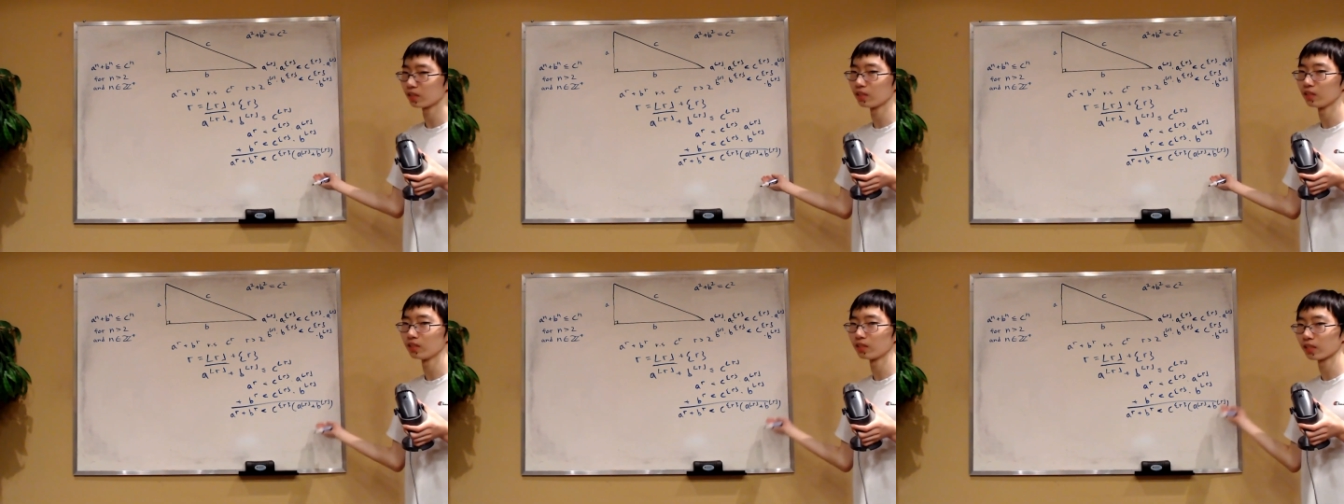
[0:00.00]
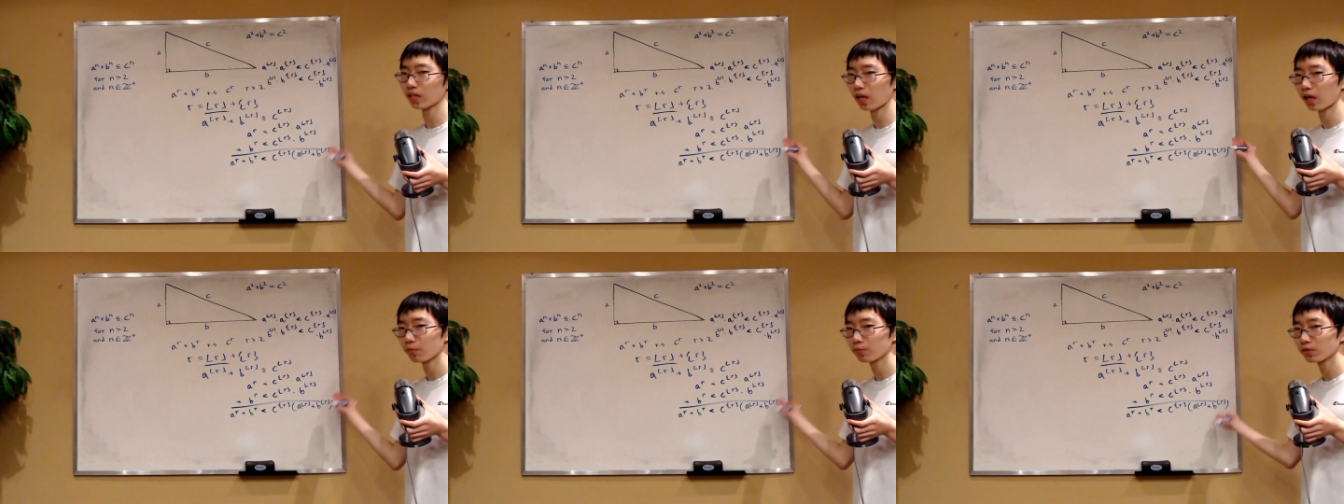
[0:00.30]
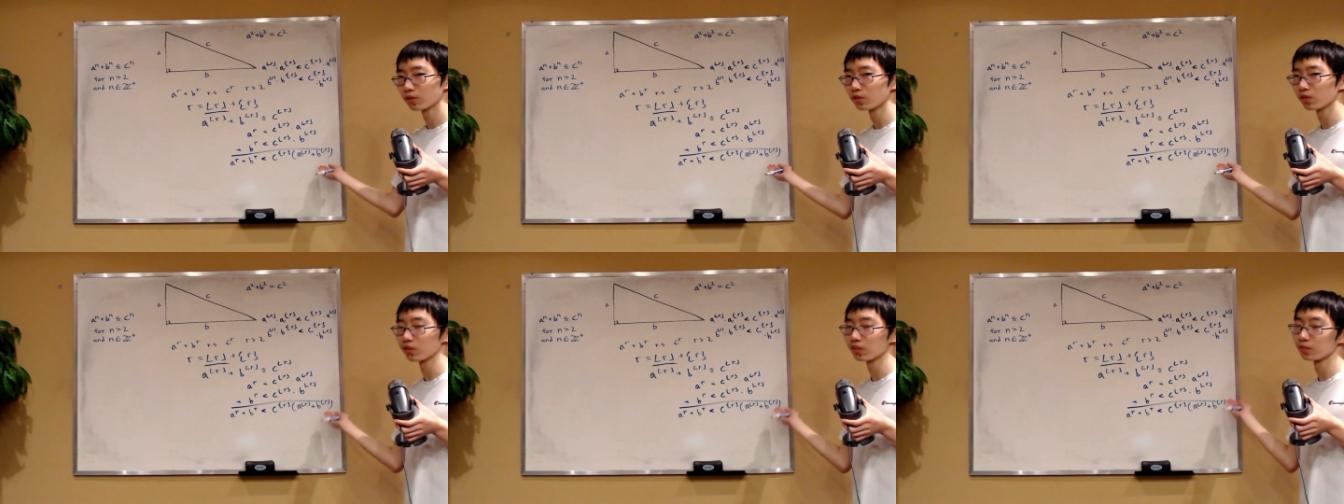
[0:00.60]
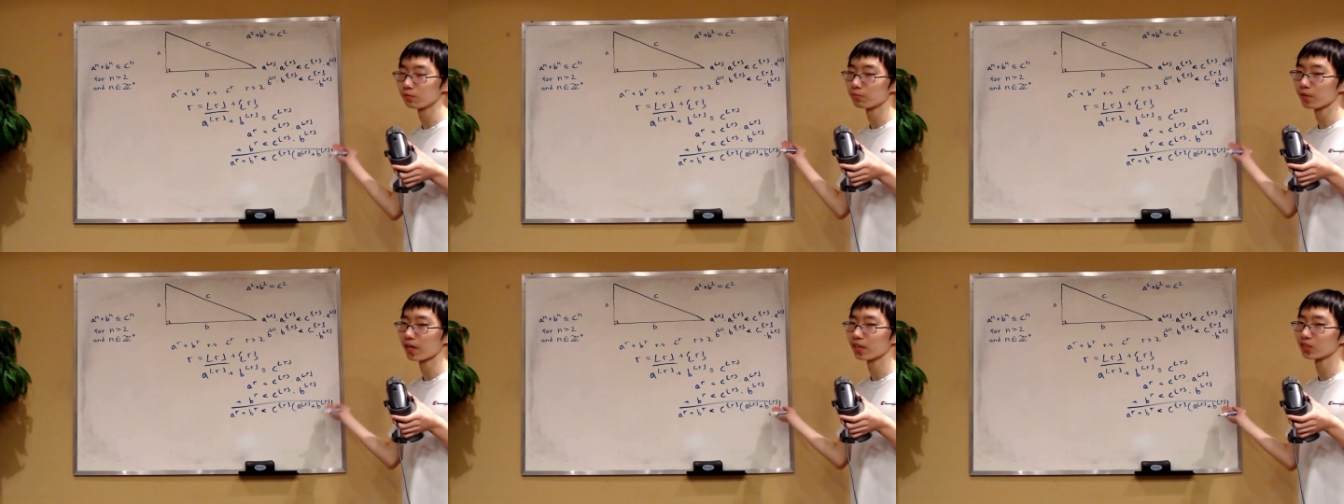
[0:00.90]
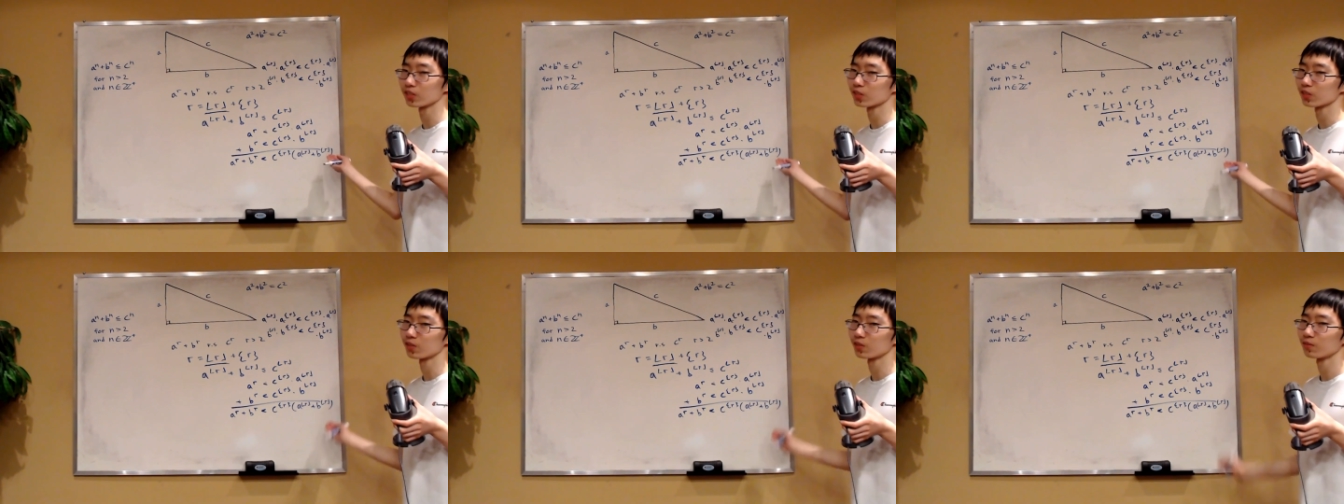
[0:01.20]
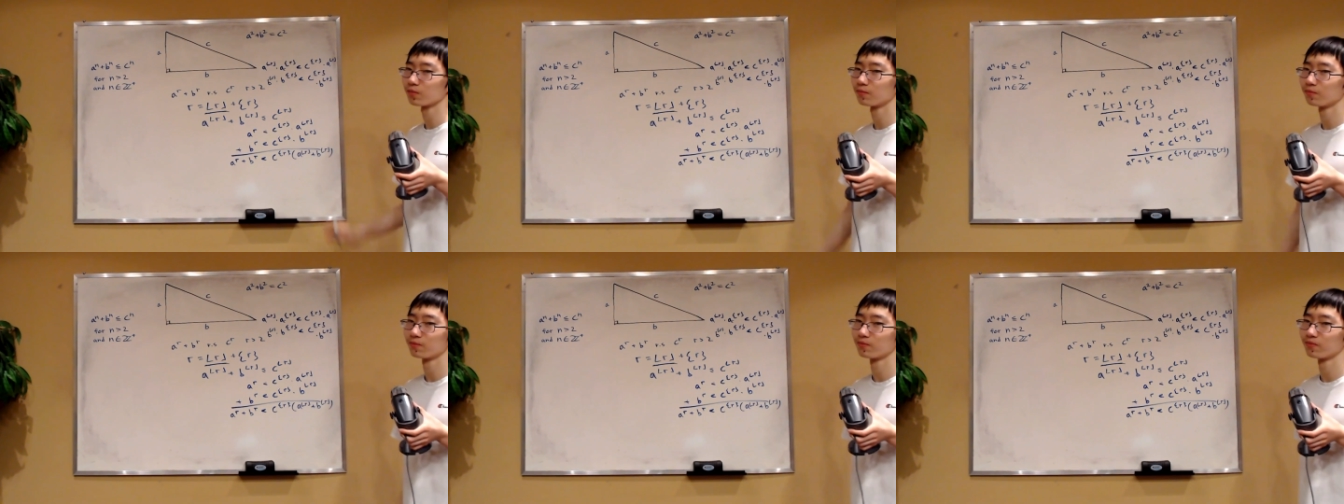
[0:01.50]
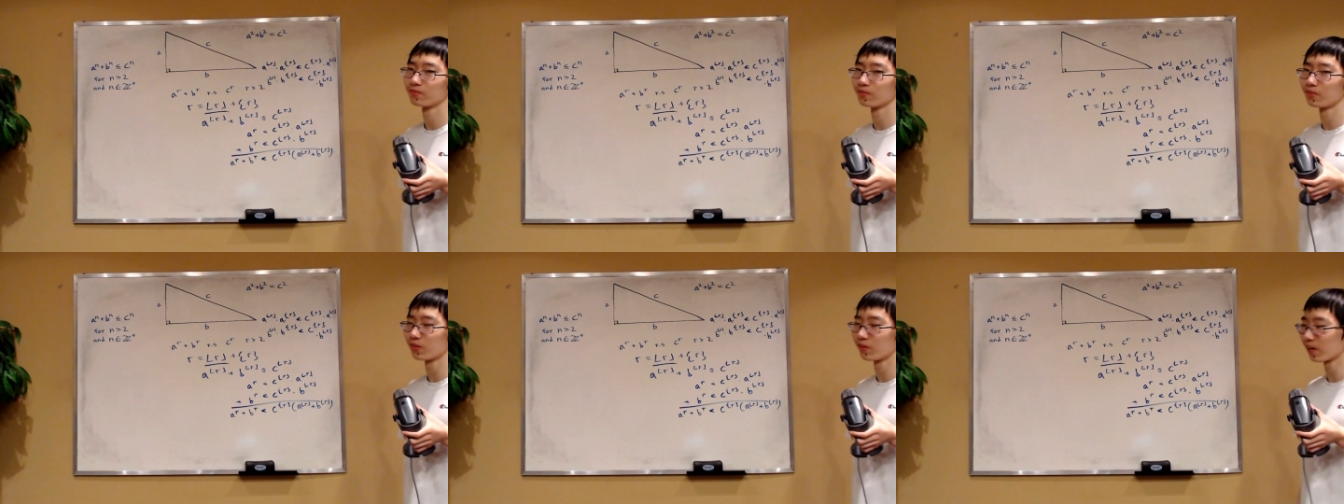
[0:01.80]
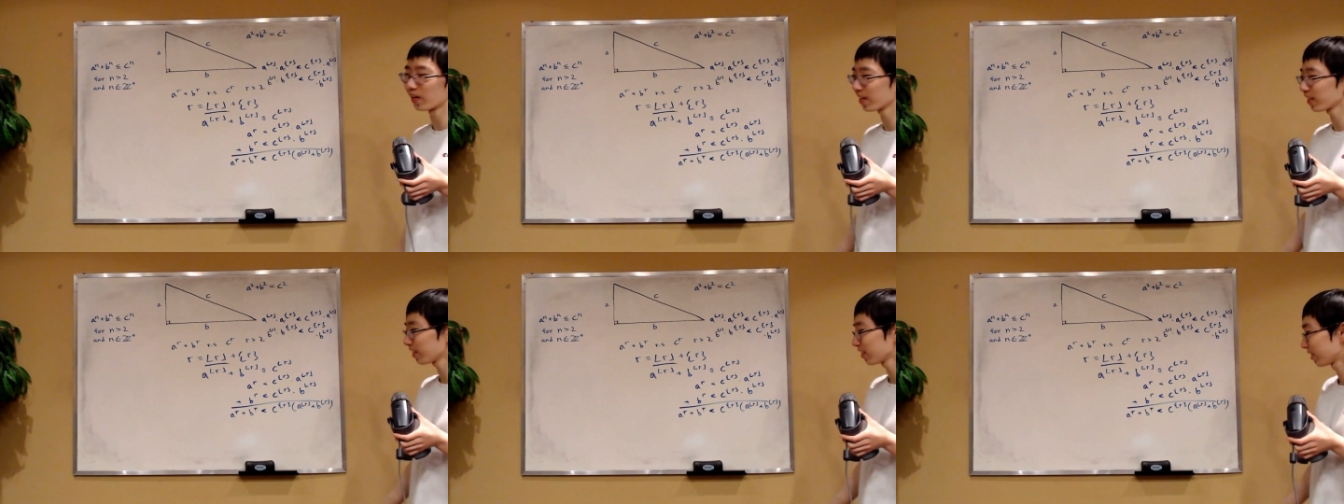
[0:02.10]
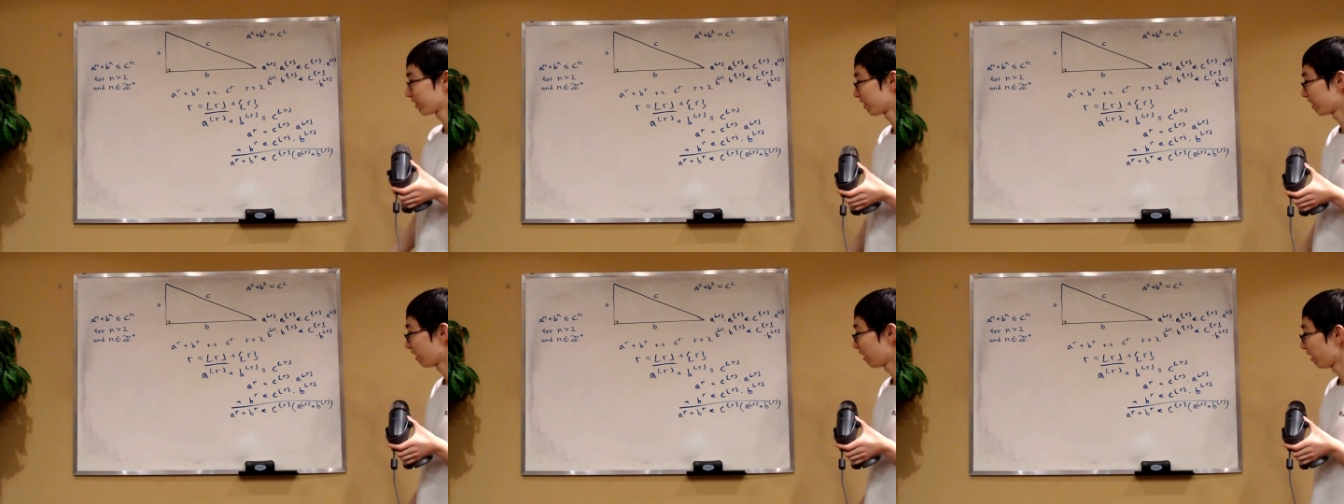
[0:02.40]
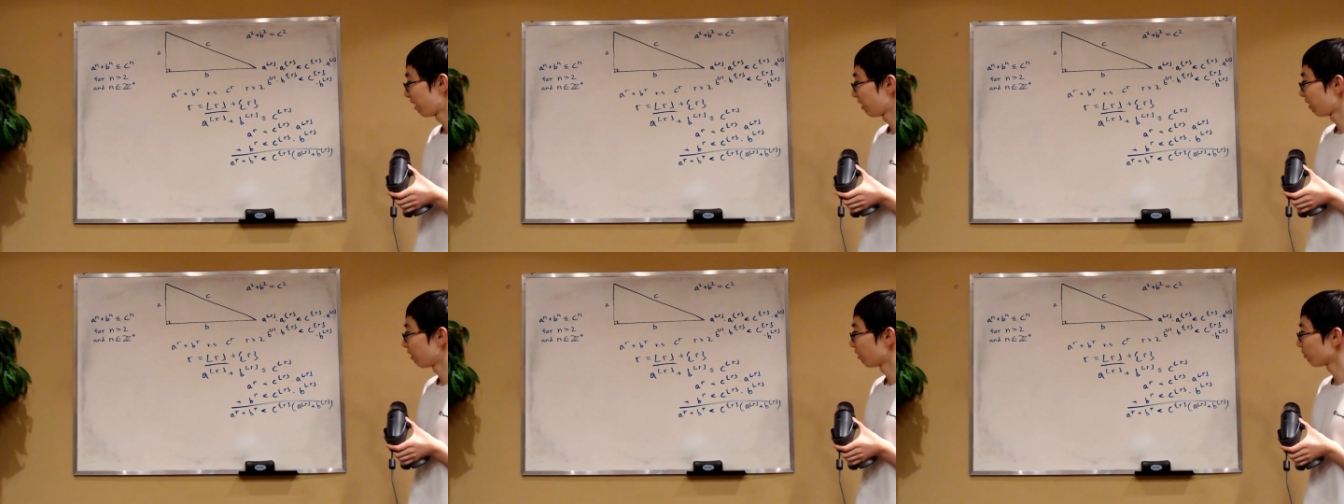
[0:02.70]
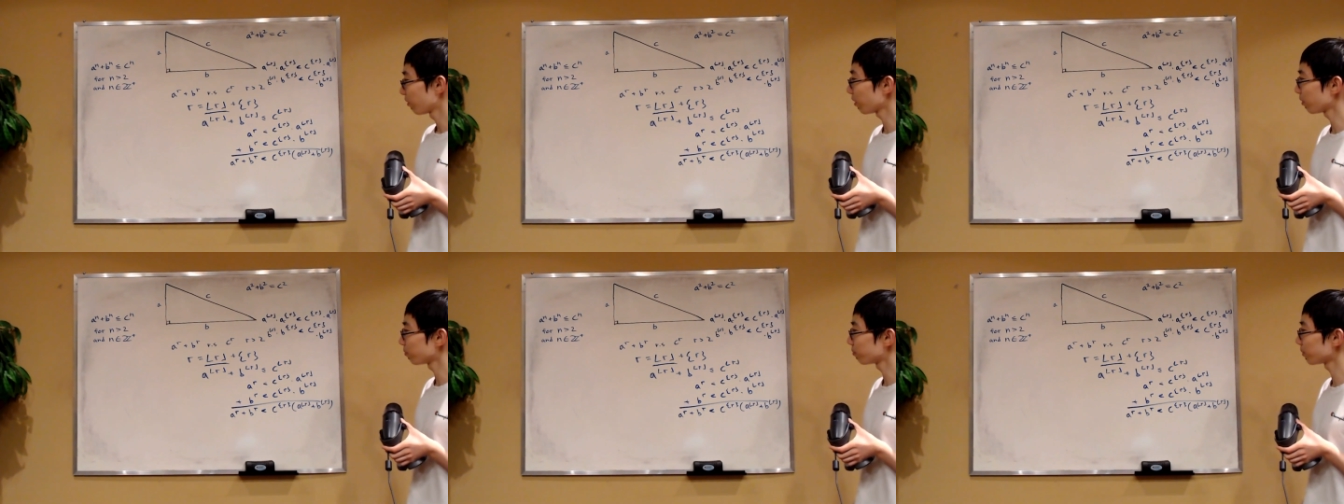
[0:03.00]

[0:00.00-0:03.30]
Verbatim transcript: is absolutely magical. Why? Well,